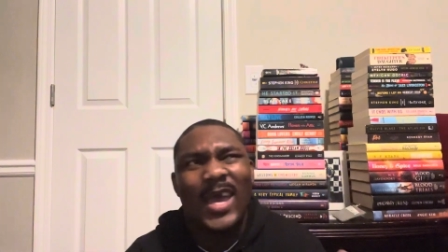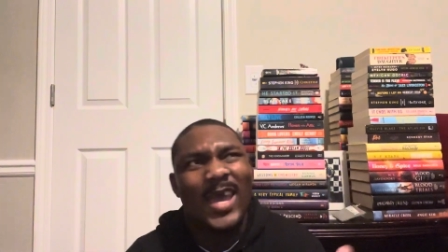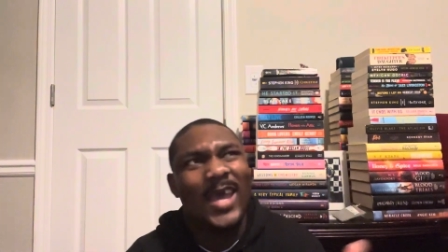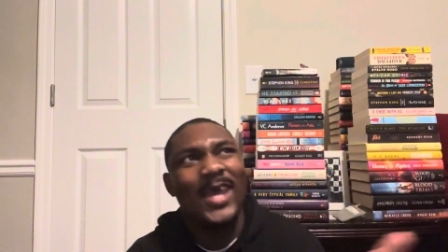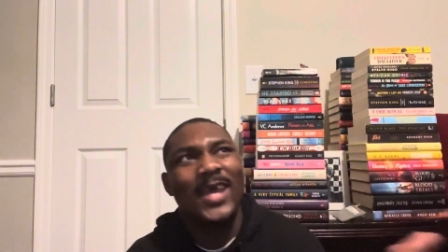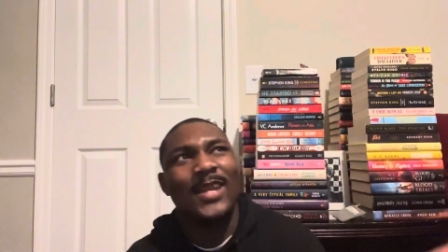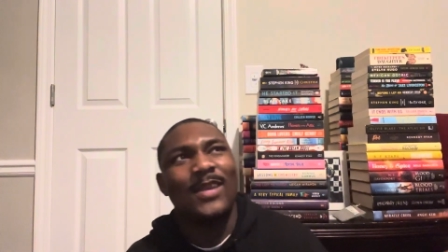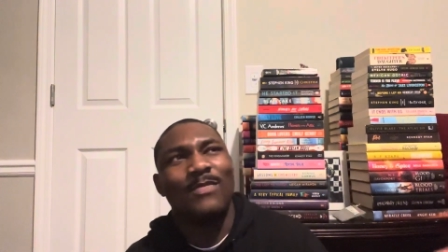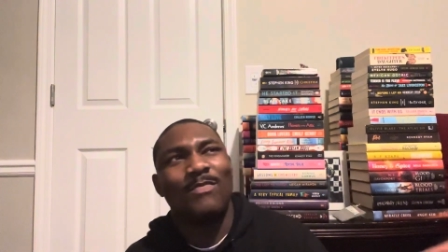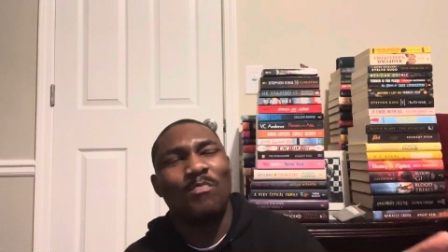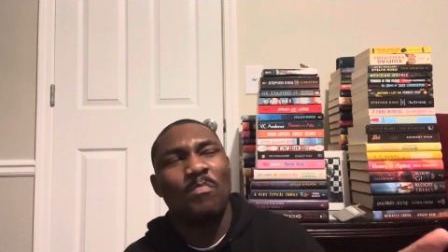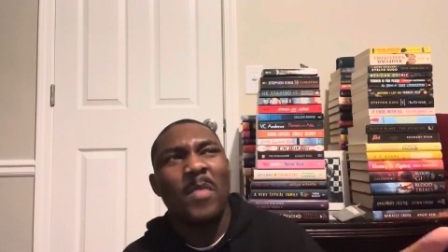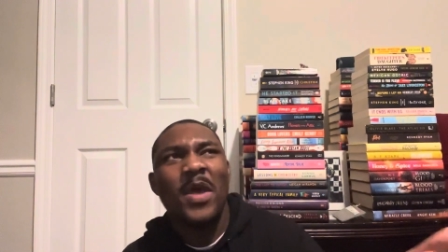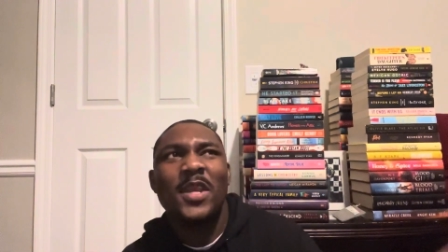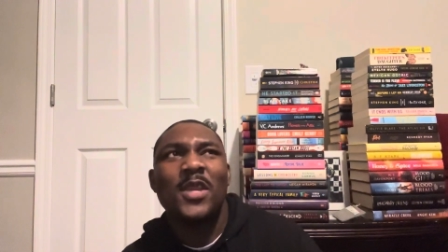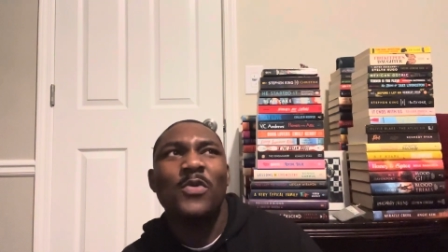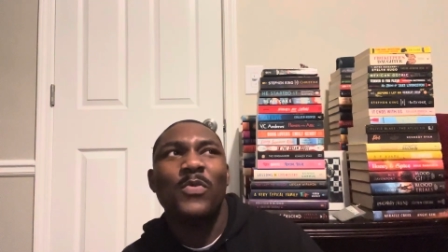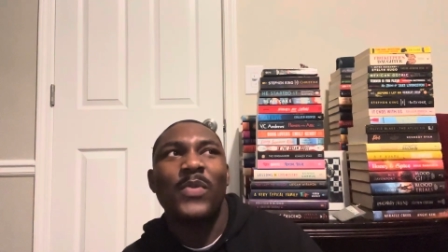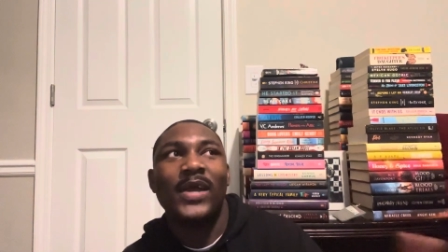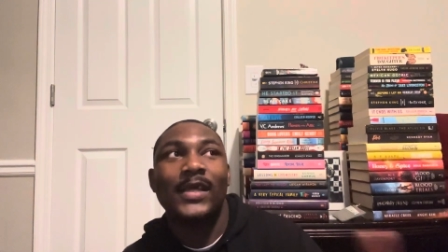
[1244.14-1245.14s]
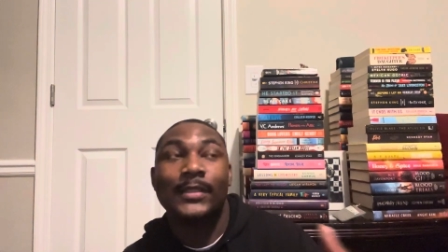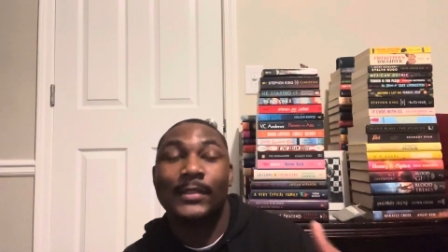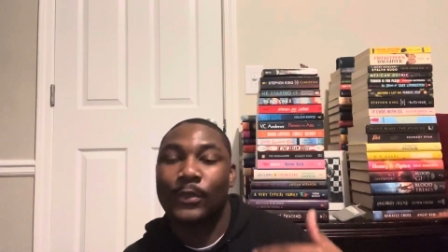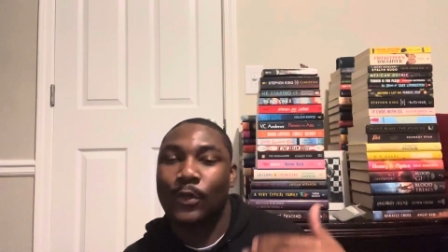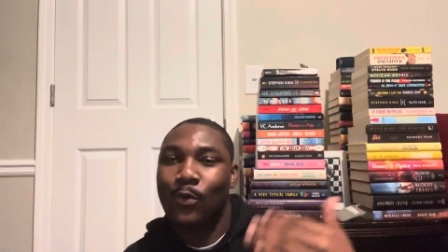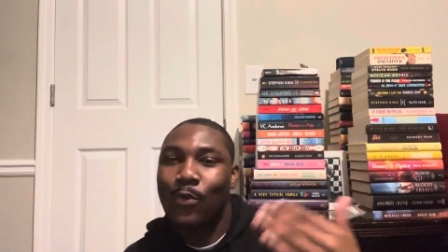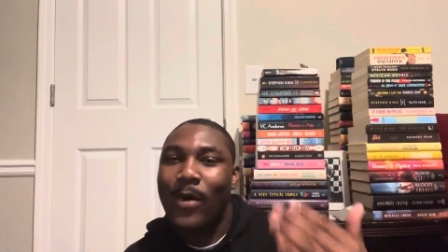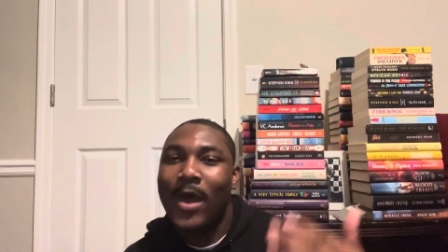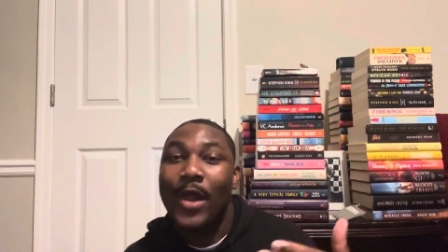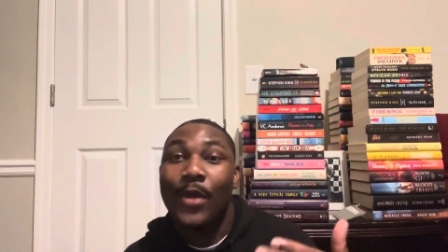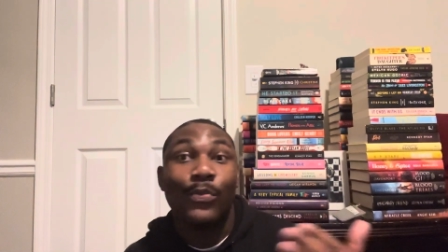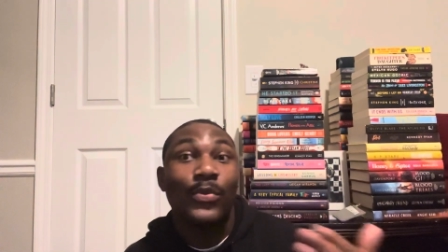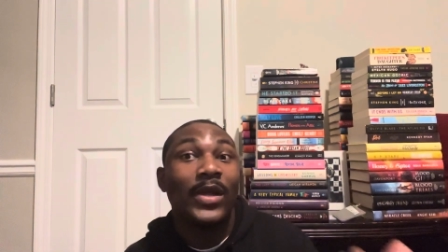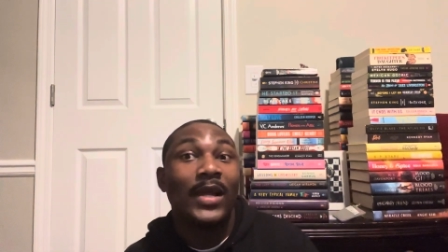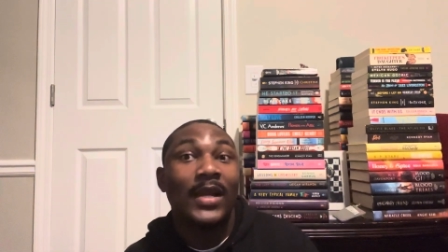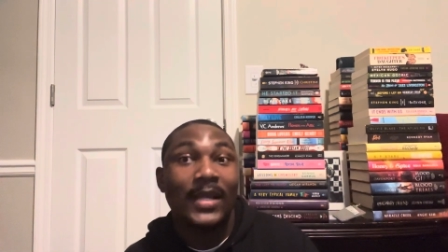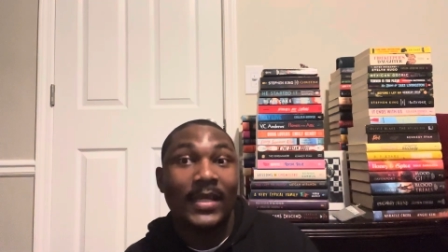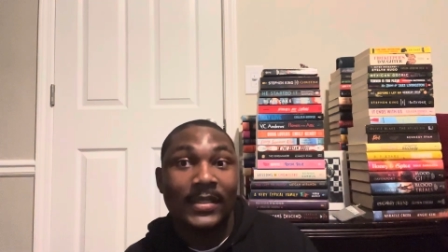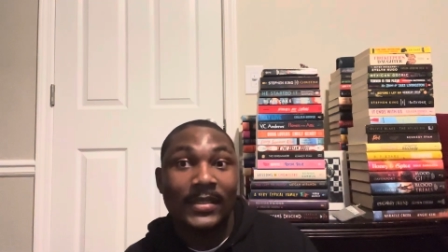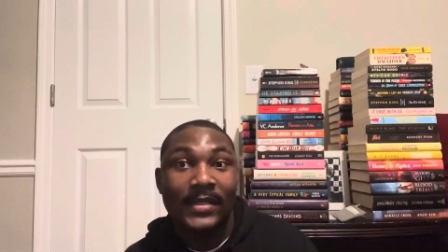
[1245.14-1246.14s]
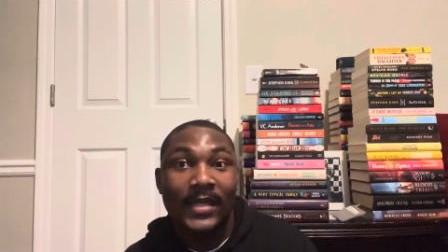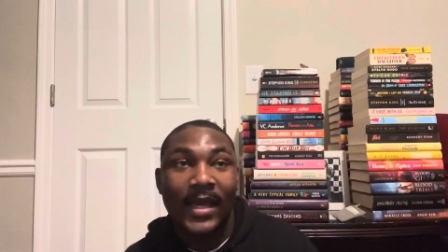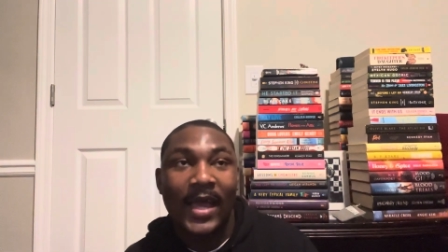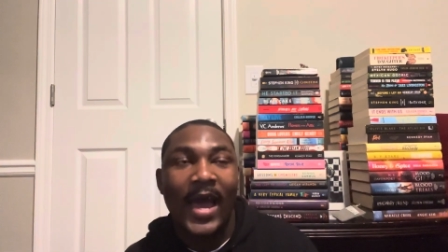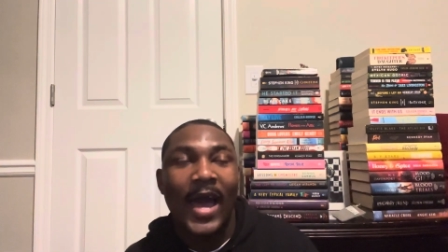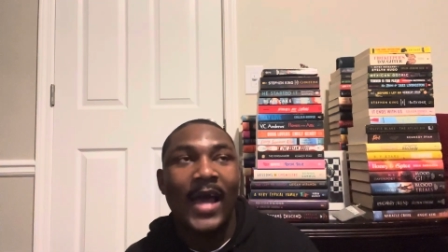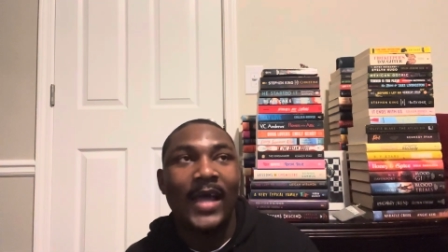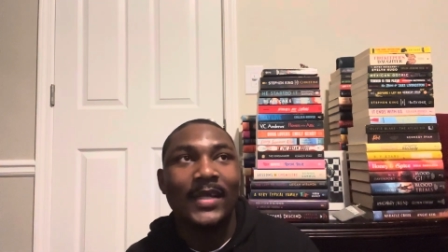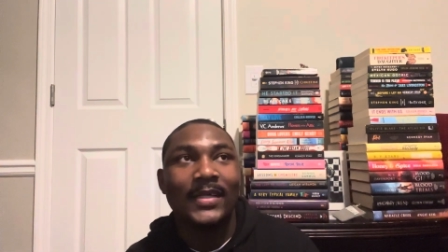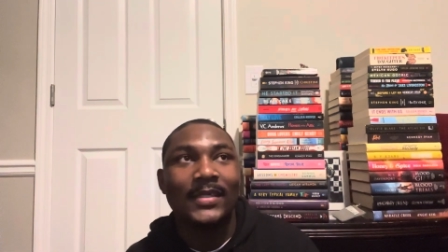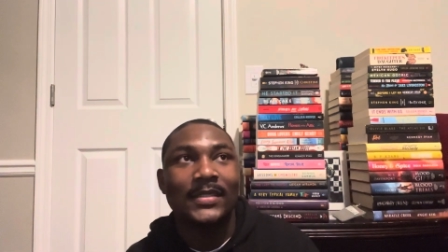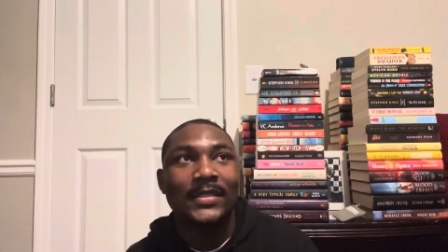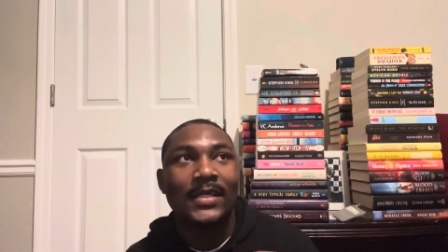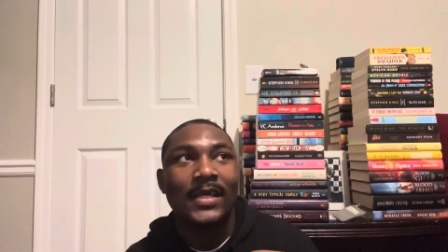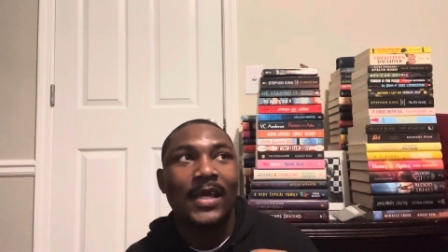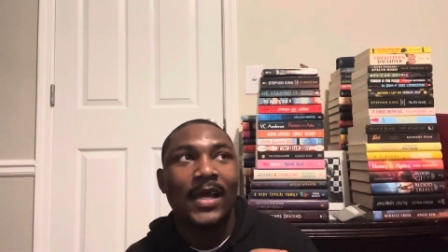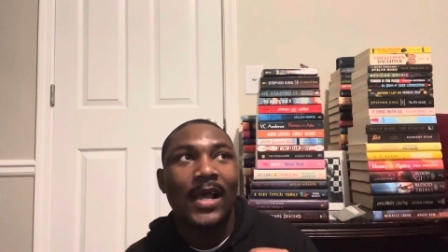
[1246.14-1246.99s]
in many ways, quite realistic, and